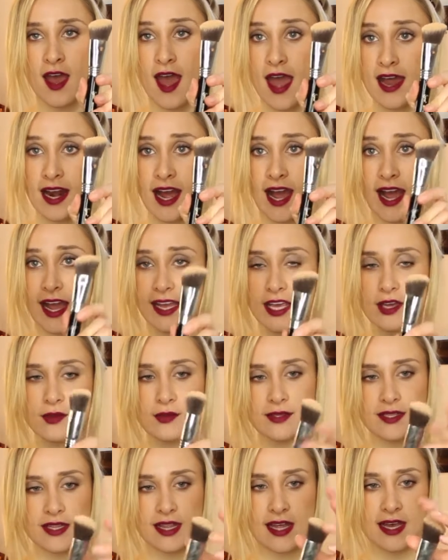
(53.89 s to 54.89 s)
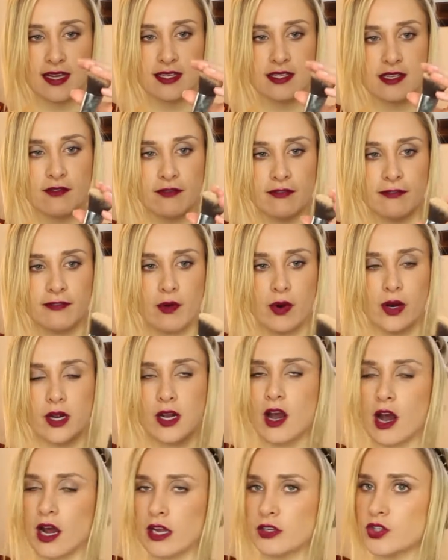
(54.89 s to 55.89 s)
And I use this for
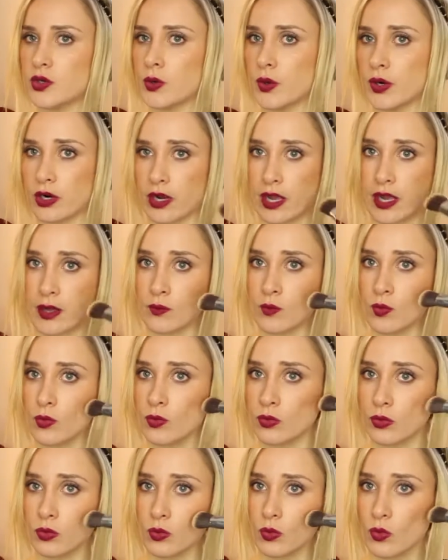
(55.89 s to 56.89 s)
contouring.